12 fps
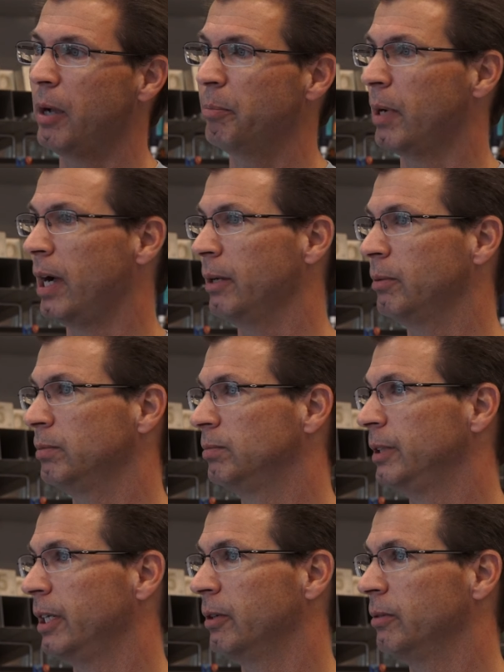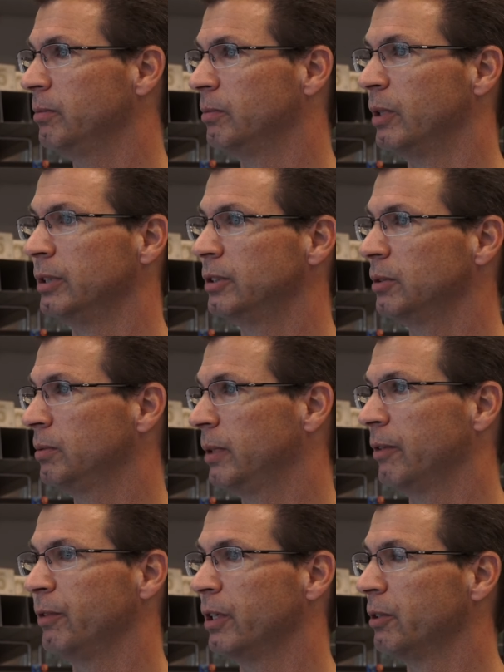I pop by, you know, once
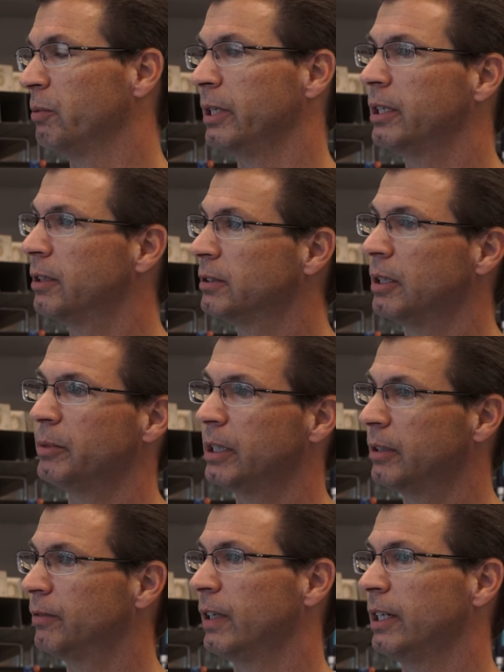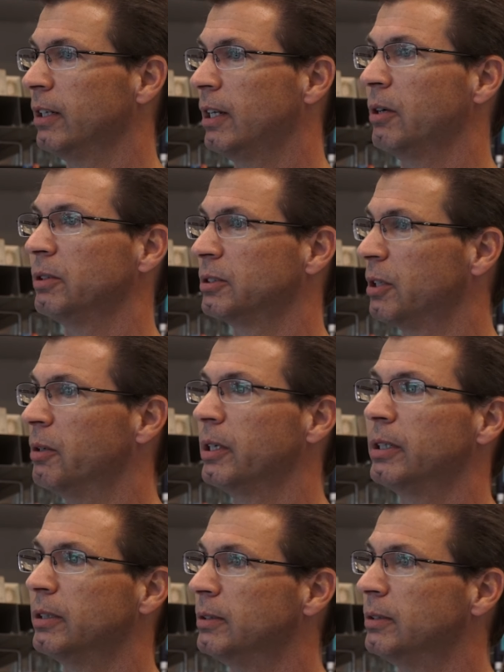every other week or something and find out how it's going.